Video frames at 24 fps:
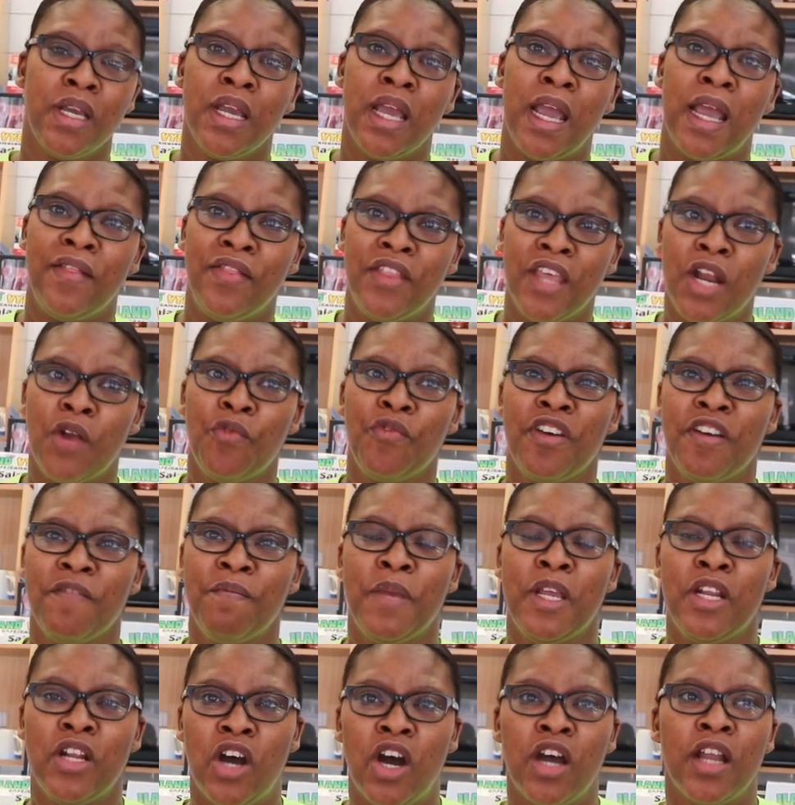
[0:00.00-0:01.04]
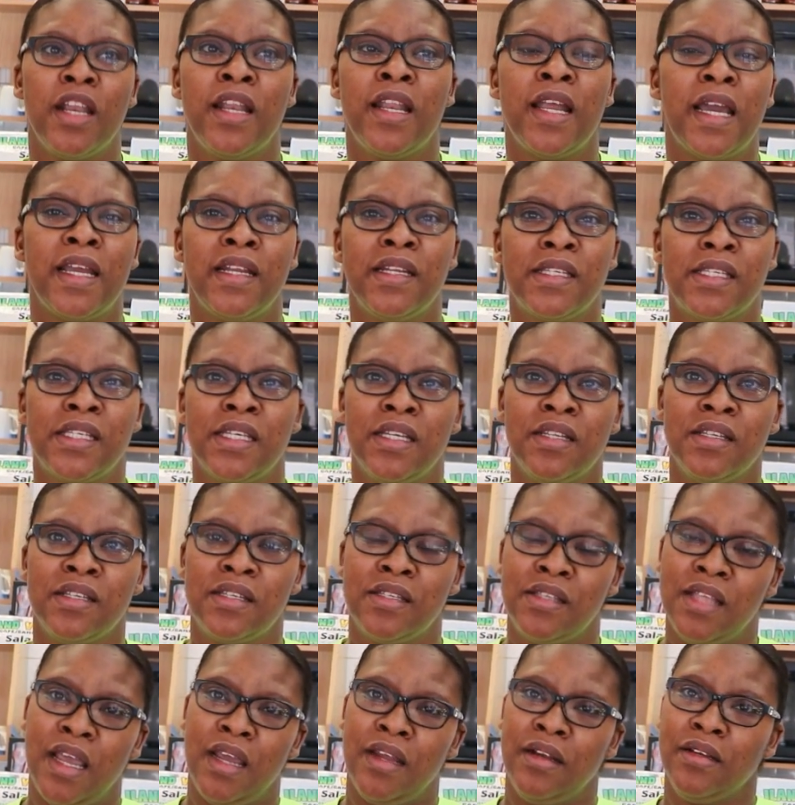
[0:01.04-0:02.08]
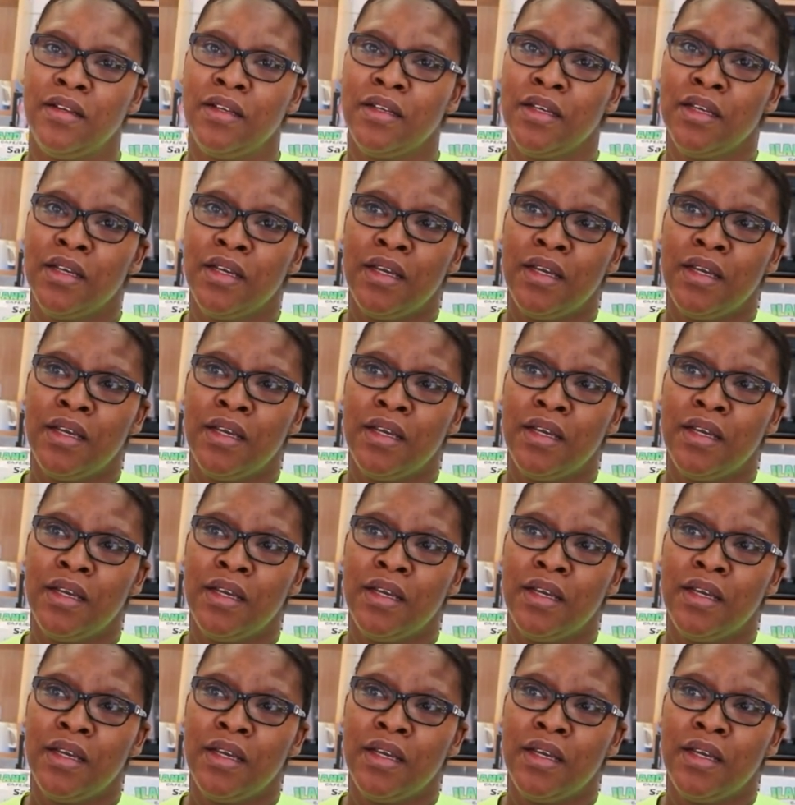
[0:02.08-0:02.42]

and then we have been online since then.